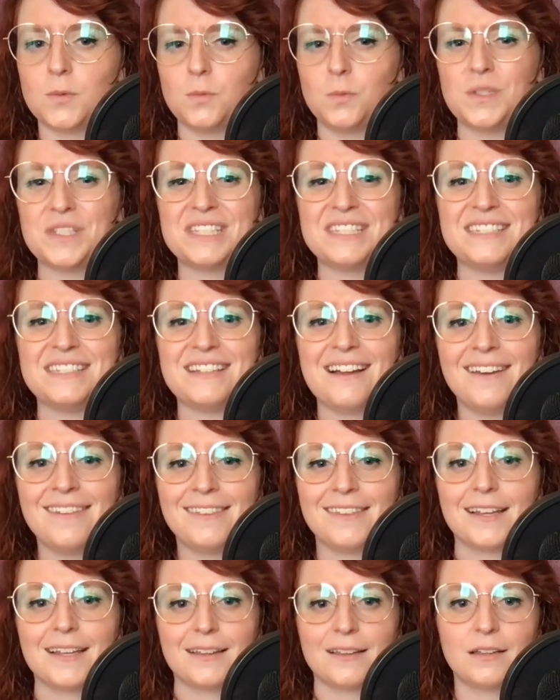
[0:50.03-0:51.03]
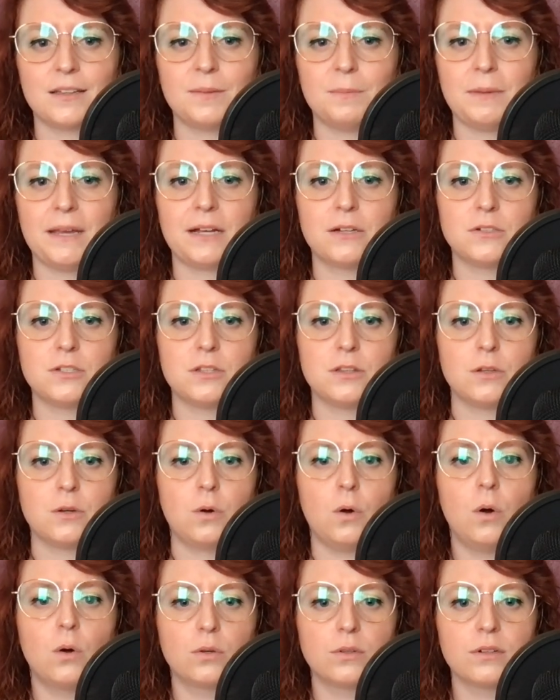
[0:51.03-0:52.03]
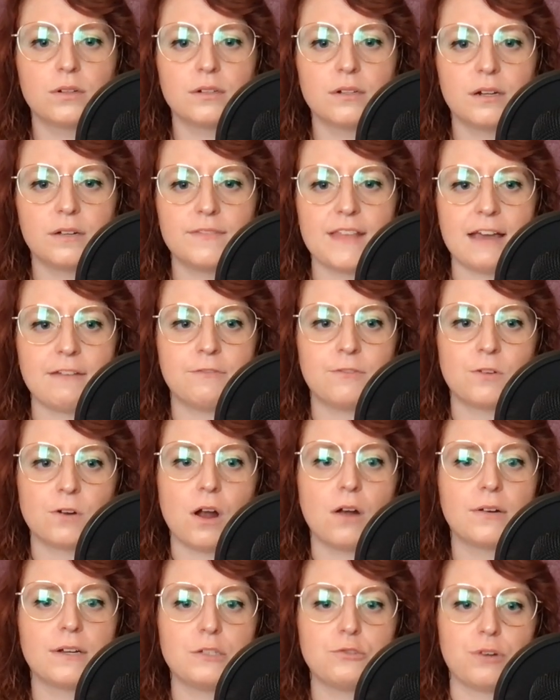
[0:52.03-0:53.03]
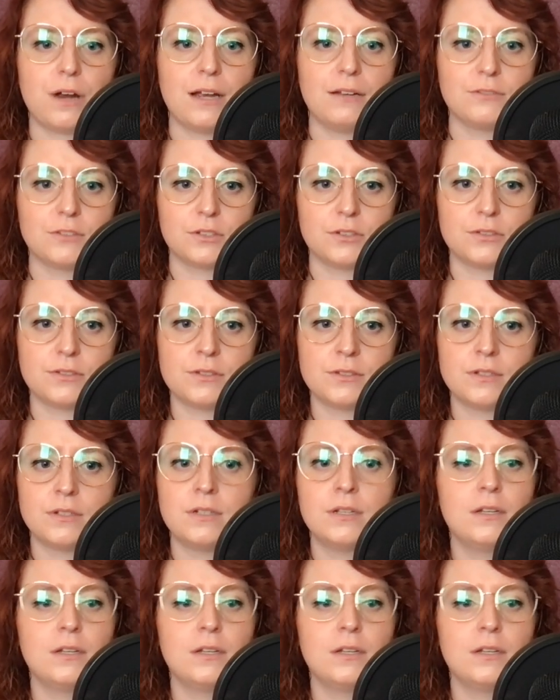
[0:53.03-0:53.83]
was nothing compared to the horror of that Ferrari driver's,